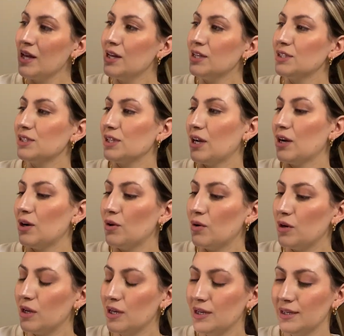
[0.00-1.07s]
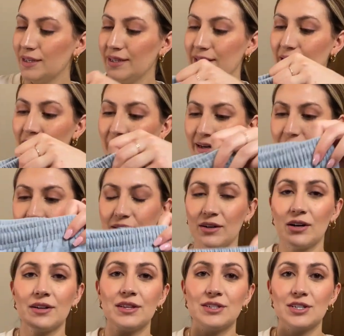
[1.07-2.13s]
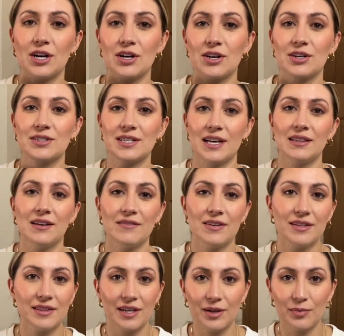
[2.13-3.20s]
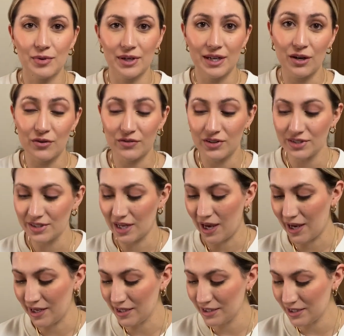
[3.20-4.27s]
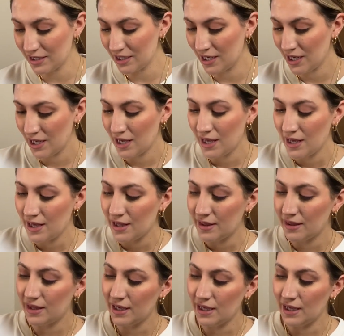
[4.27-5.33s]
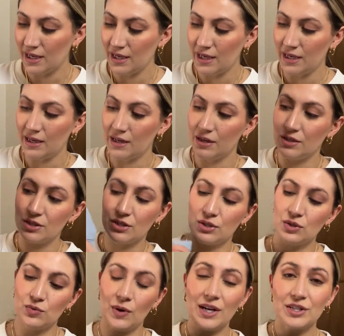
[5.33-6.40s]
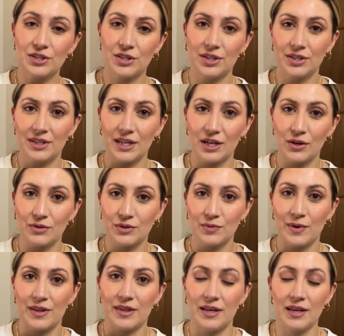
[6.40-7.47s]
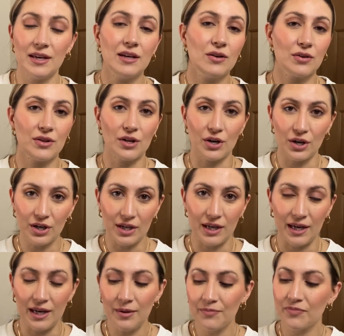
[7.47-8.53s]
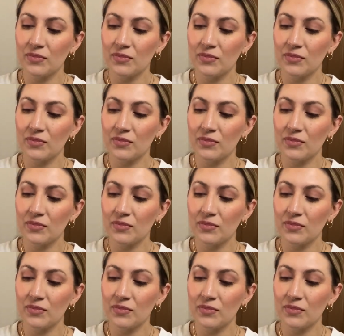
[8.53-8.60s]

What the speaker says: So yeah, here are the joggers. I love that they're pretty oversized. The sweatshirt that goes with it, or the hoodie,